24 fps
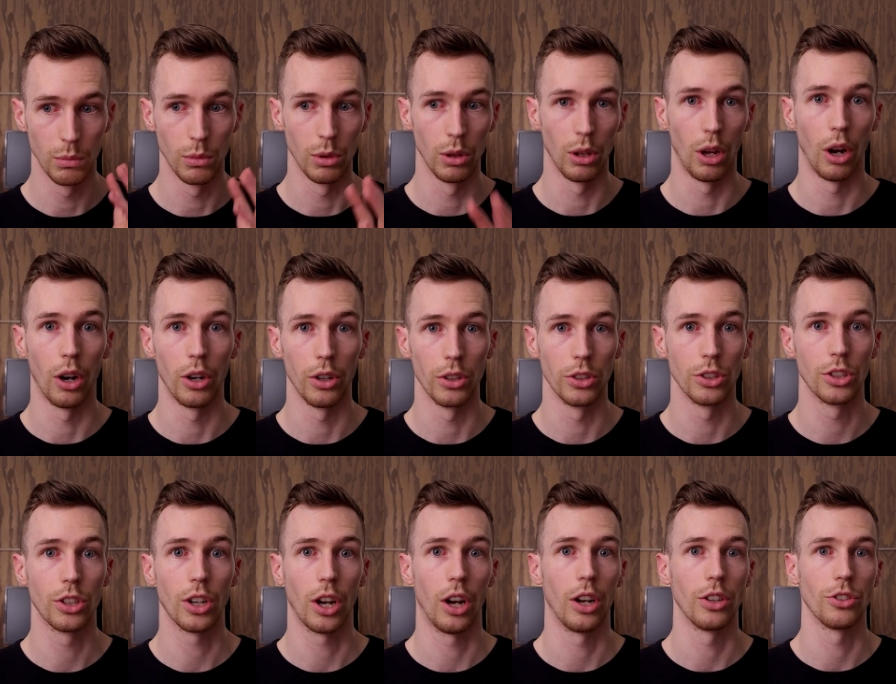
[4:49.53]

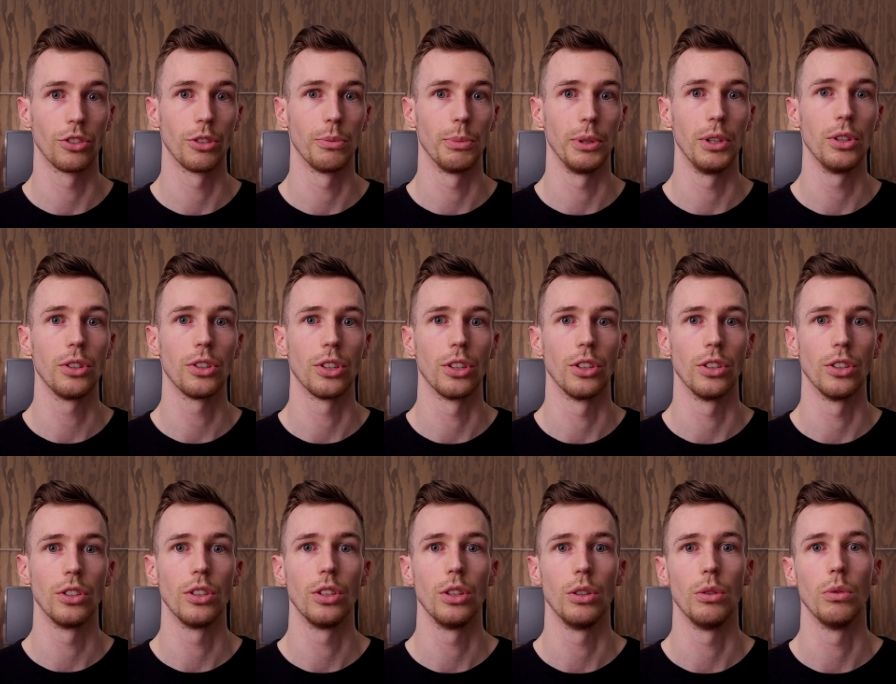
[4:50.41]
large
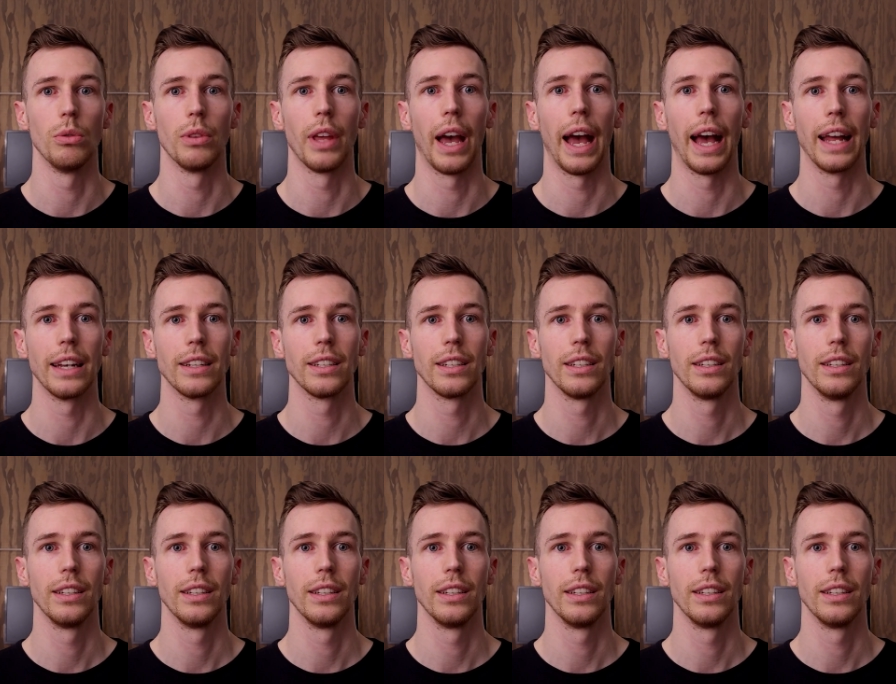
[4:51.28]
contribution to that